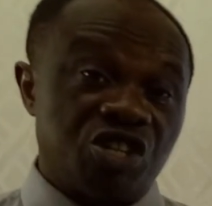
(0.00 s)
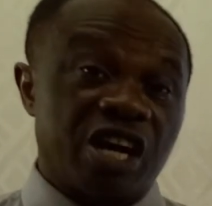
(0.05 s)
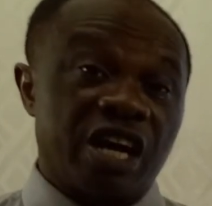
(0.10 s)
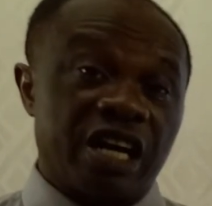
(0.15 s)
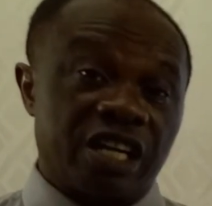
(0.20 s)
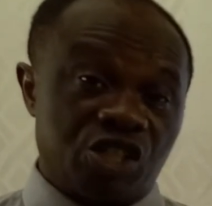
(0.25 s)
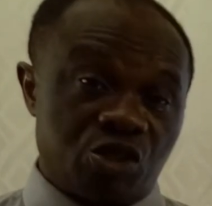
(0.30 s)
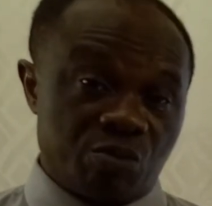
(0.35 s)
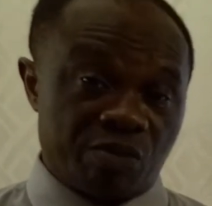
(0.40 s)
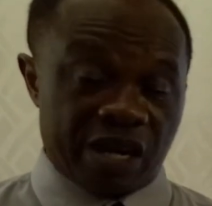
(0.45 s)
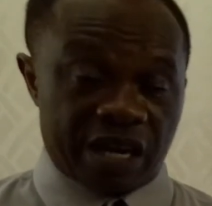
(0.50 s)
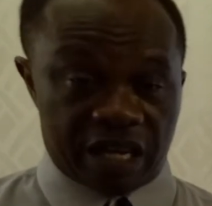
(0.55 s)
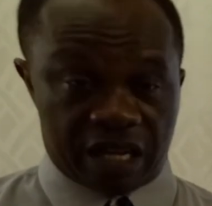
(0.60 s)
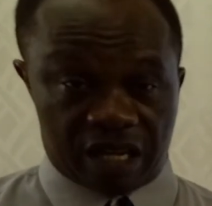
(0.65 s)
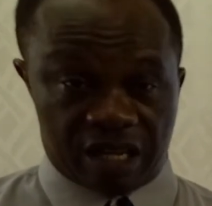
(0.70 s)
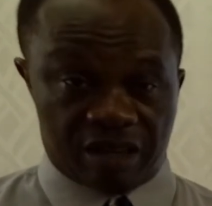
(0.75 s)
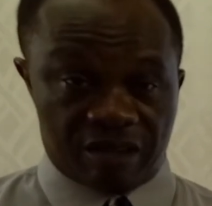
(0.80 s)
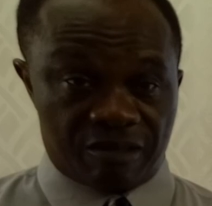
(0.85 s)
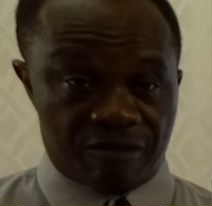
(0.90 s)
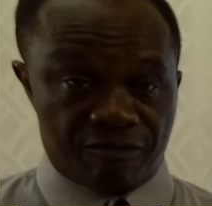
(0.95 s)
judge
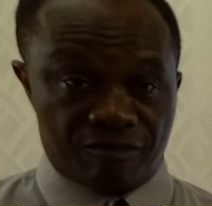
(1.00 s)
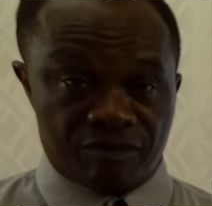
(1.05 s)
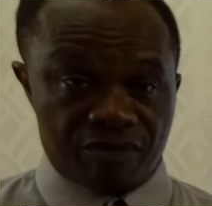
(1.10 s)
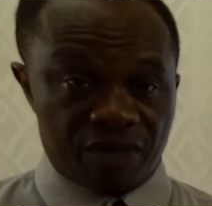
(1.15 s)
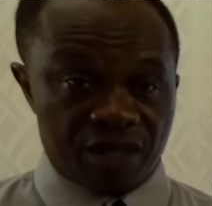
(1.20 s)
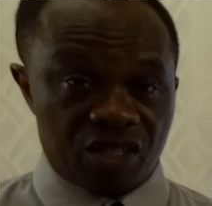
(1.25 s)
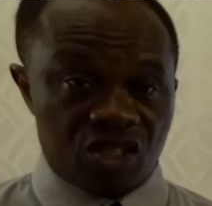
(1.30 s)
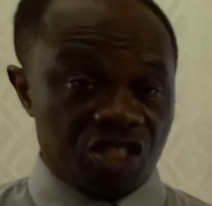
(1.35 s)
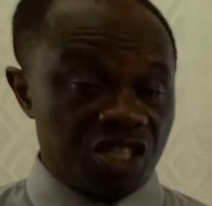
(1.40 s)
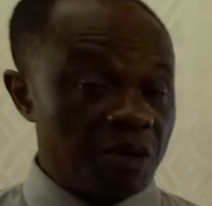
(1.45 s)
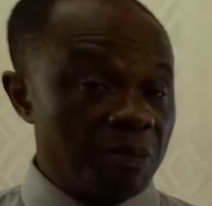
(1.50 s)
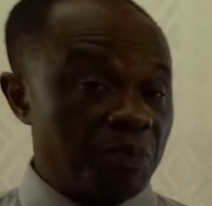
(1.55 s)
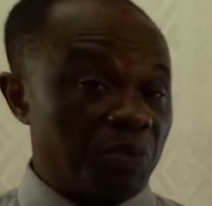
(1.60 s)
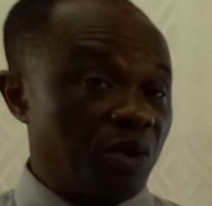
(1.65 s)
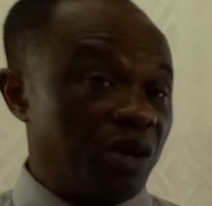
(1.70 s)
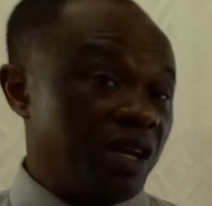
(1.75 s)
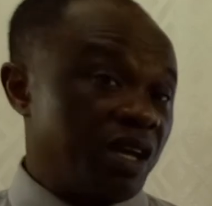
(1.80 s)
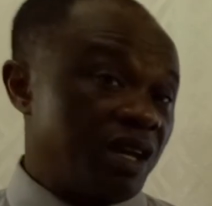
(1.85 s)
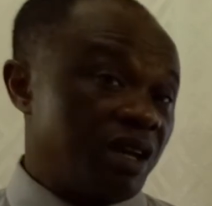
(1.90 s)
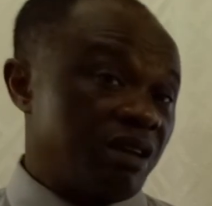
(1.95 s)
by
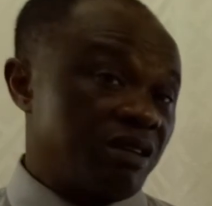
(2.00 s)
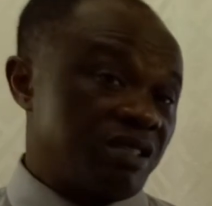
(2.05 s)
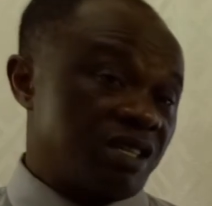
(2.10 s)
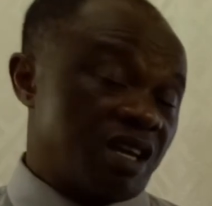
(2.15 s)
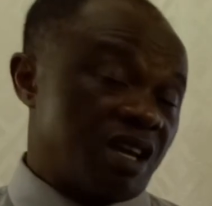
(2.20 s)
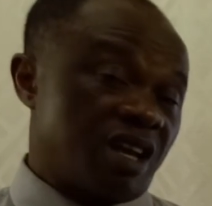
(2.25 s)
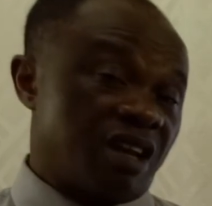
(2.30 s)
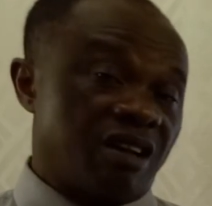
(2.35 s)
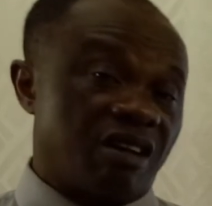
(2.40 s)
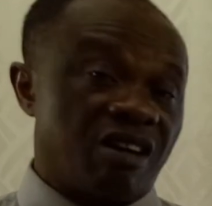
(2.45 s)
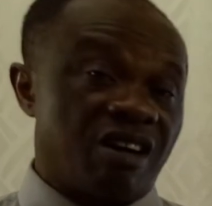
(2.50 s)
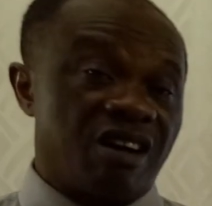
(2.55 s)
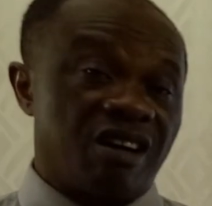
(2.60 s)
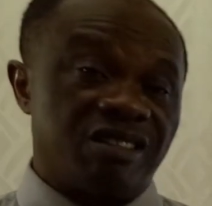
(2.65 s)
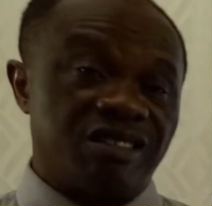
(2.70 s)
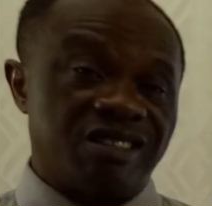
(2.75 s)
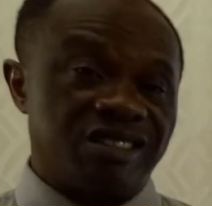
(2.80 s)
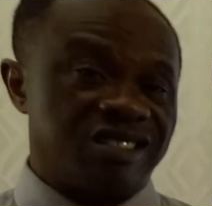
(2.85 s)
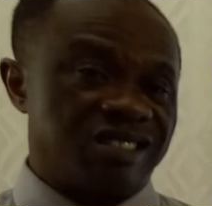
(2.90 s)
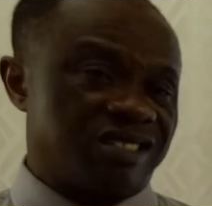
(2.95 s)
simply saying,
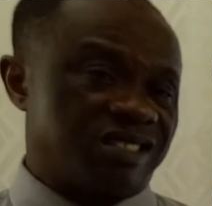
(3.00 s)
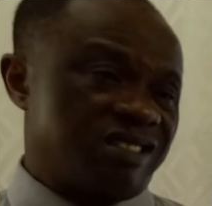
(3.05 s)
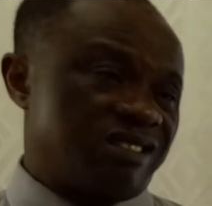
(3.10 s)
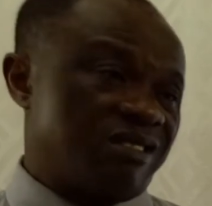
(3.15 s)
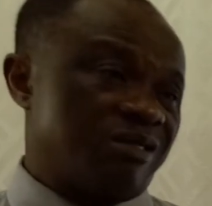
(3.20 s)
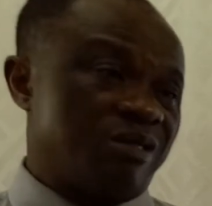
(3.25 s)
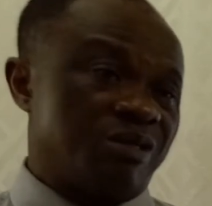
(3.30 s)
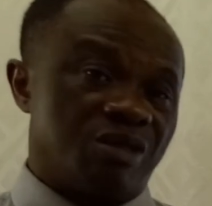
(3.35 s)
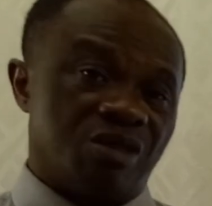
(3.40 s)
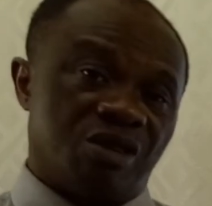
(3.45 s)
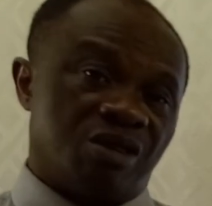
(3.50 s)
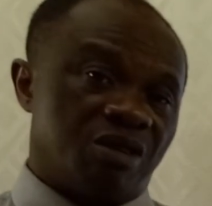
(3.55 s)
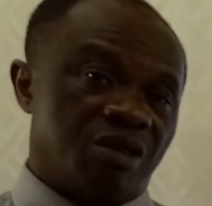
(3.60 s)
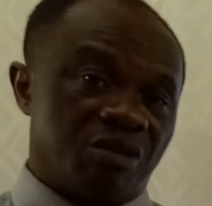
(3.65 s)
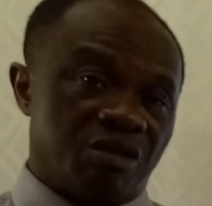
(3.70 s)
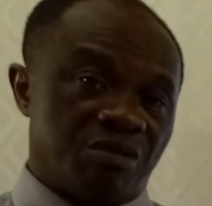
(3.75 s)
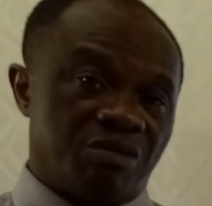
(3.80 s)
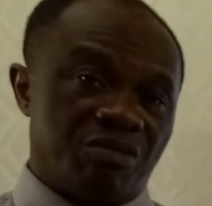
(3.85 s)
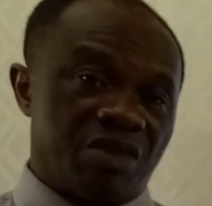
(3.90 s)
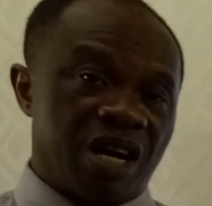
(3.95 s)
oh, this is
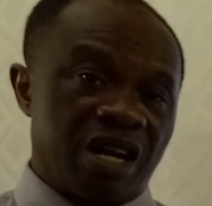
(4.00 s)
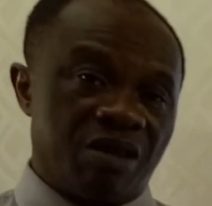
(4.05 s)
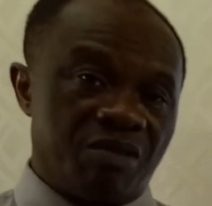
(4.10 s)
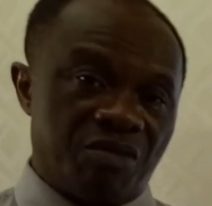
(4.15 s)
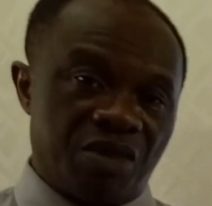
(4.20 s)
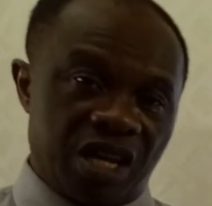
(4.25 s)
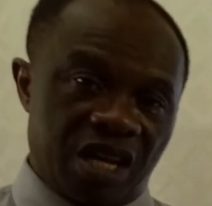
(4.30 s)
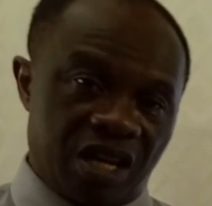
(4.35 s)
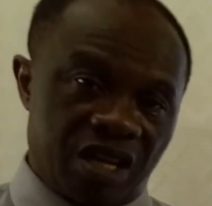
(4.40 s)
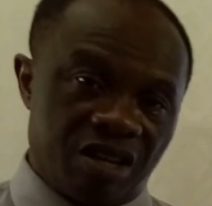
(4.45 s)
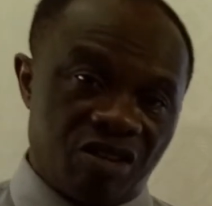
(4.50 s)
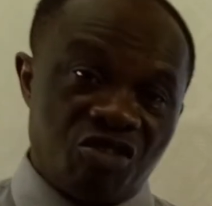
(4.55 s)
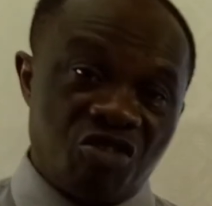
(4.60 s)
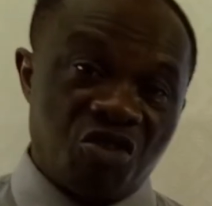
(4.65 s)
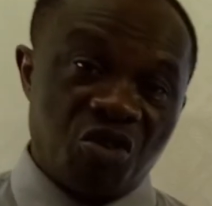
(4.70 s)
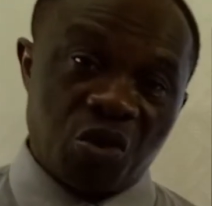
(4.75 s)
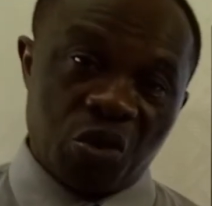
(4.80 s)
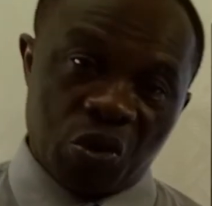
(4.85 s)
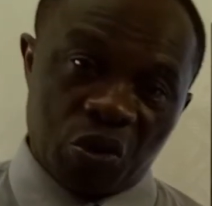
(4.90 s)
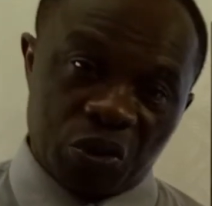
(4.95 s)
man-made.
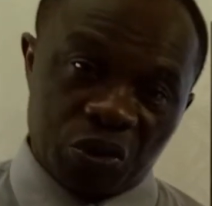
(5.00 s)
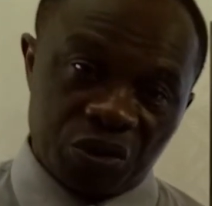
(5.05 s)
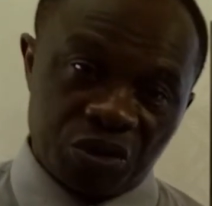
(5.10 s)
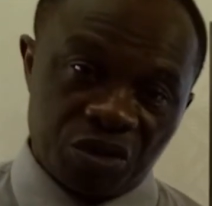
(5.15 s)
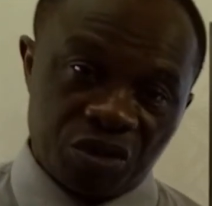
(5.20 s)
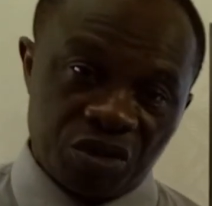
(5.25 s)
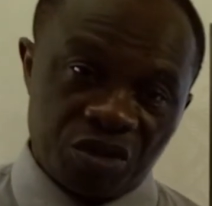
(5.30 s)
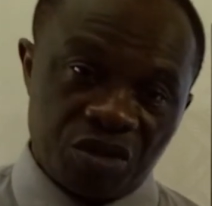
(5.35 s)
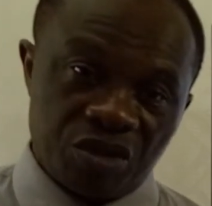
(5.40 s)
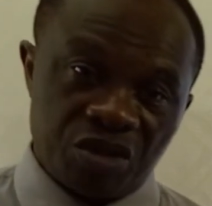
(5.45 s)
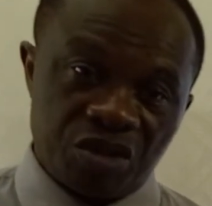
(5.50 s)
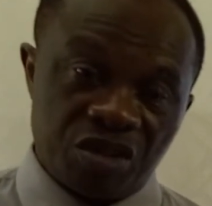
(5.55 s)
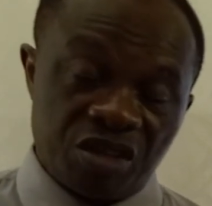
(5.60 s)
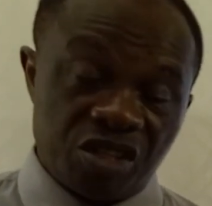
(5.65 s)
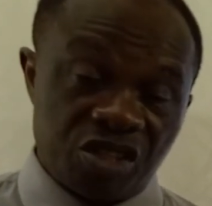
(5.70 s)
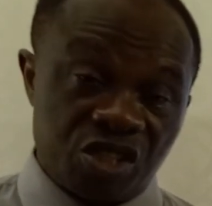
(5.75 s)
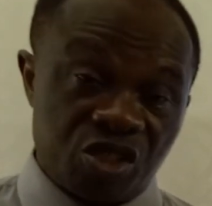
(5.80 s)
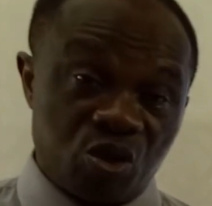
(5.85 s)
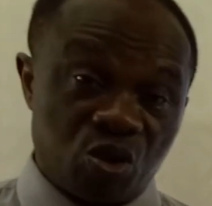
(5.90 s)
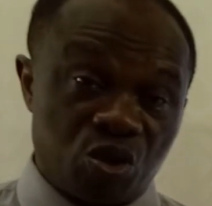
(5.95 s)
No,
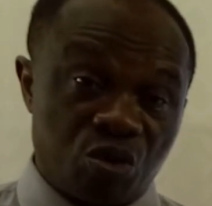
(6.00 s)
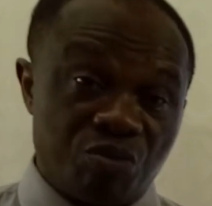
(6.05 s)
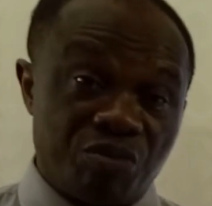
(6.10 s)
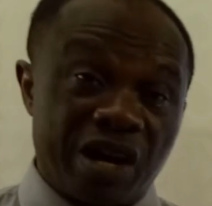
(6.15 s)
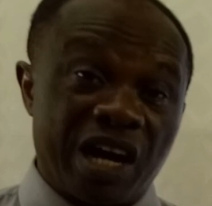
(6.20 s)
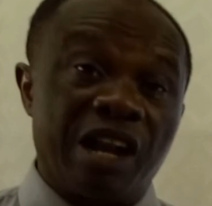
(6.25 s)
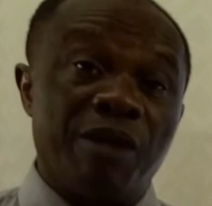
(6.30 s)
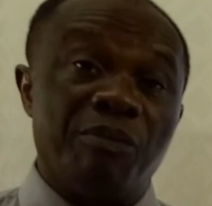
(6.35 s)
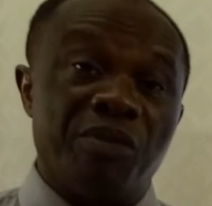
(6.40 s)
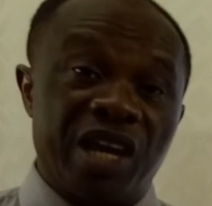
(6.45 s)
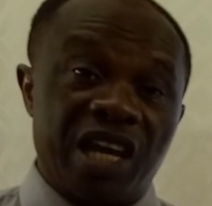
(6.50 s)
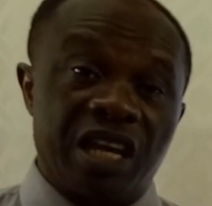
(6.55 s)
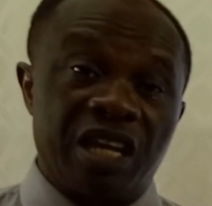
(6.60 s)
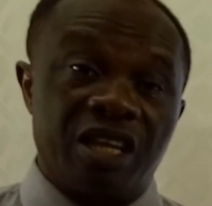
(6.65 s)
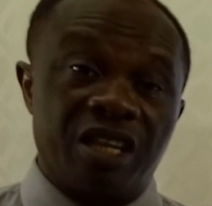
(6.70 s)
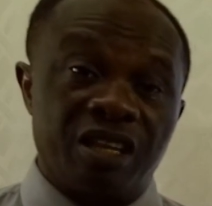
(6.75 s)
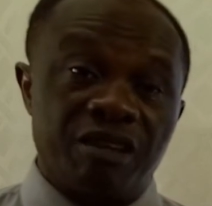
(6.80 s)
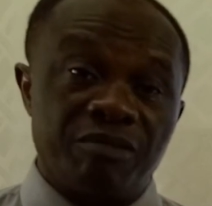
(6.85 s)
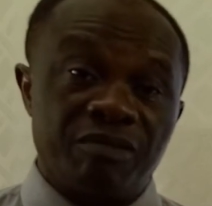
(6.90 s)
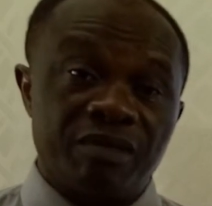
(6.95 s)
this is not
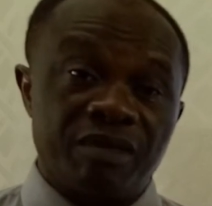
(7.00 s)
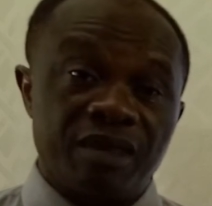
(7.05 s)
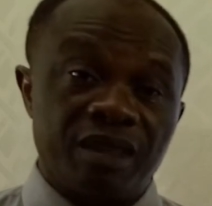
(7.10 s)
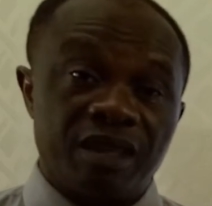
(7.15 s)
man-made.